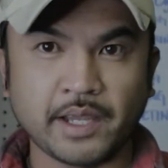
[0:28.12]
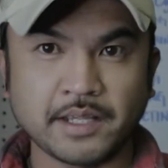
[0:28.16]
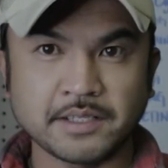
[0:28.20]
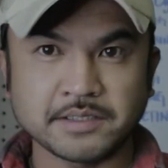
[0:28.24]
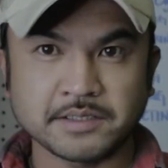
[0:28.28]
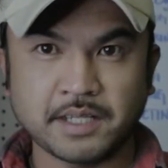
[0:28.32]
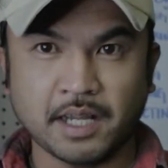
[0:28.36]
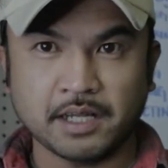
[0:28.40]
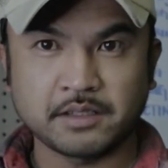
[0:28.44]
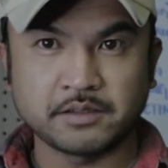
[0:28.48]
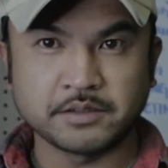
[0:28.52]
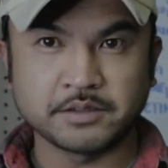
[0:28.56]
eight
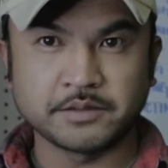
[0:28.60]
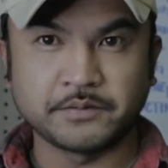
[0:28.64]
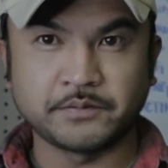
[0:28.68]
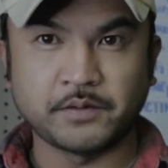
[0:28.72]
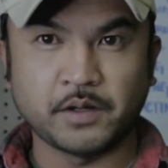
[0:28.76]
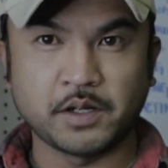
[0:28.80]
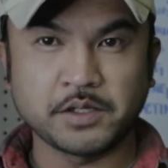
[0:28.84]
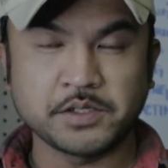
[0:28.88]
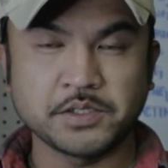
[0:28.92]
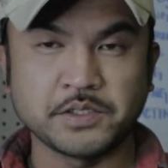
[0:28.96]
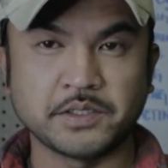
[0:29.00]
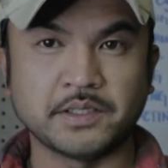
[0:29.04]
cycles
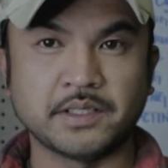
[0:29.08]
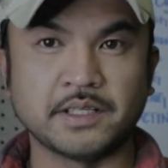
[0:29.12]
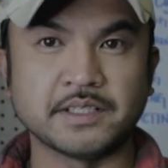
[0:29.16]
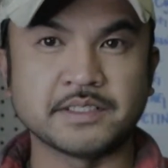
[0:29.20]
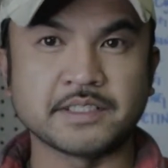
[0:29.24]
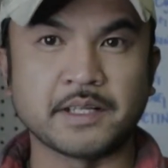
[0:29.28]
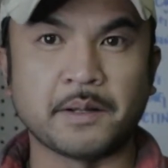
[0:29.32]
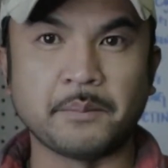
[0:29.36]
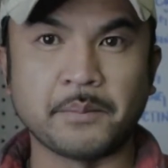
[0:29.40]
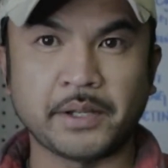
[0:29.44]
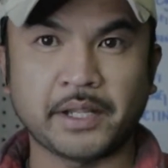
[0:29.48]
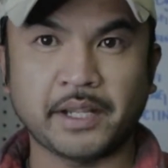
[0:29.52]
function
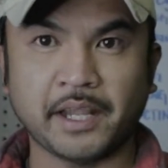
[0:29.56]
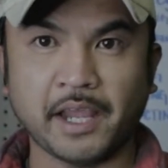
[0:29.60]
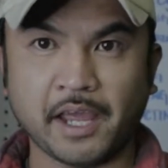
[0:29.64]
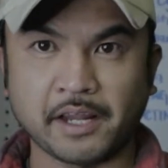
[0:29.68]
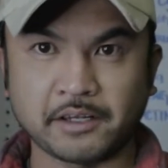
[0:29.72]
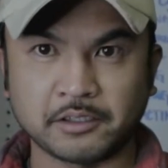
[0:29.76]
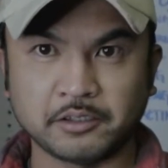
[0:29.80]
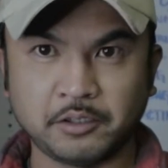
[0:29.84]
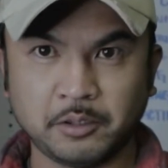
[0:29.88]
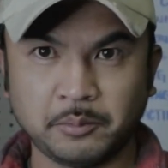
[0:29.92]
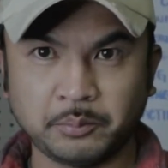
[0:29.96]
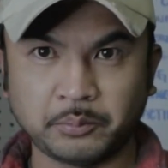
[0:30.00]
is a
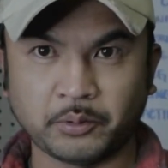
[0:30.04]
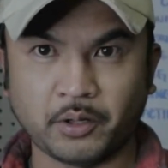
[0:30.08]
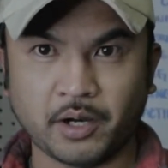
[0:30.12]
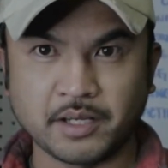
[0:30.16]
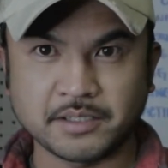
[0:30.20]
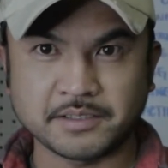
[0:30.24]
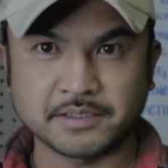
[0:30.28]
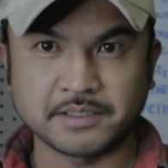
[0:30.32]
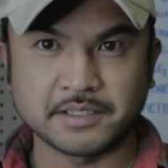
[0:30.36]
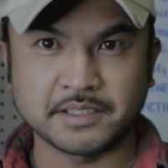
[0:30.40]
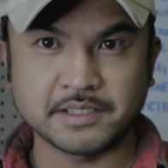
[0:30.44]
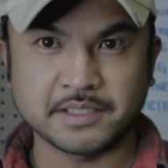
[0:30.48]
mechanical
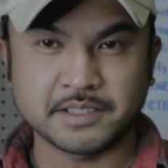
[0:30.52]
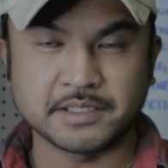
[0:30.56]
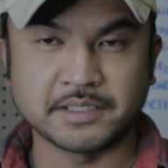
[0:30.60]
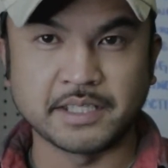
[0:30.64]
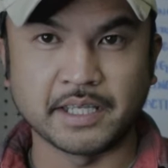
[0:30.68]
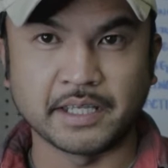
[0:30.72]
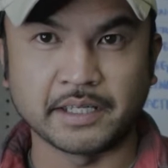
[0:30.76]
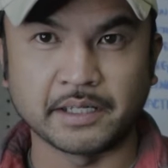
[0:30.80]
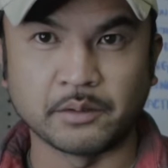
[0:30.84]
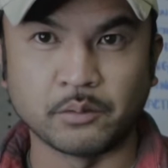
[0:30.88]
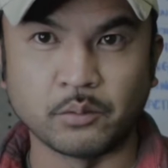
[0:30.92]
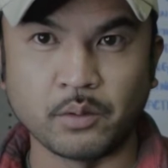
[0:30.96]
process
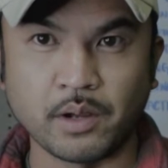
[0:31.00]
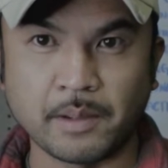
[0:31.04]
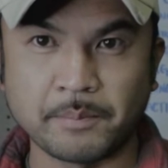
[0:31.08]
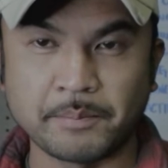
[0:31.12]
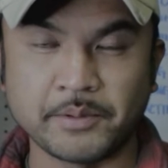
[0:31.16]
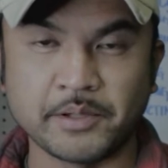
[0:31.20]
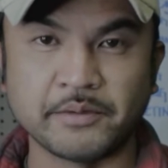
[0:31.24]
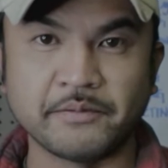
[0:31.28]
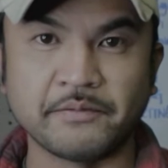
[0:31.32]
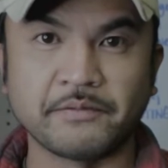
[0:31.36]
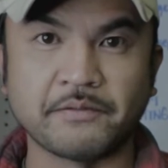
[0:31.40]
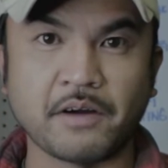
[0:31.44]
that a
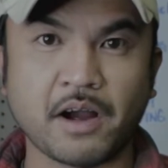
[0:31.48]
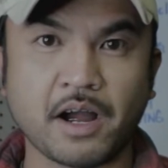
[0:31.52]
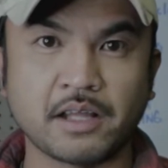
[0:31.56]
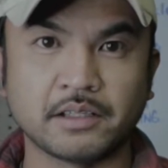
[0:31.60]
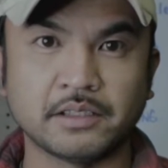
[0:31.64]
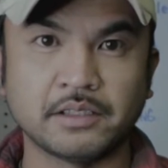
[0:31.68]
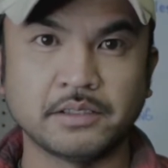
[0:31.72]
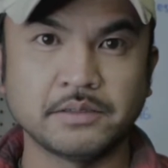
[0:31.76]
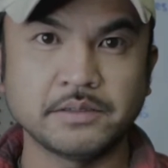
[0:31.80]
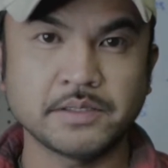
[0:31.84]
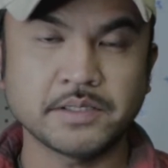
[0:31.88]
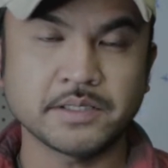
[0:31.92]
weapon
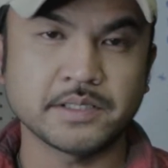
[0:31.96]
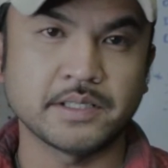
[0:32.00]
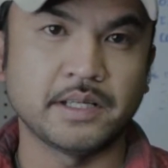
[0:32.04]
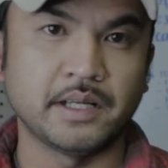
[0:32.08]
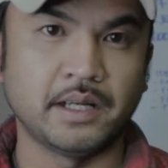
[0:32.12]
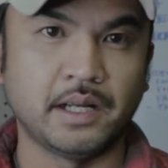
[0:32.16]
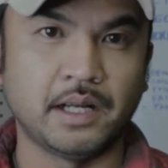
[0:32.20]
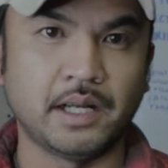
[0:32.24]
follows.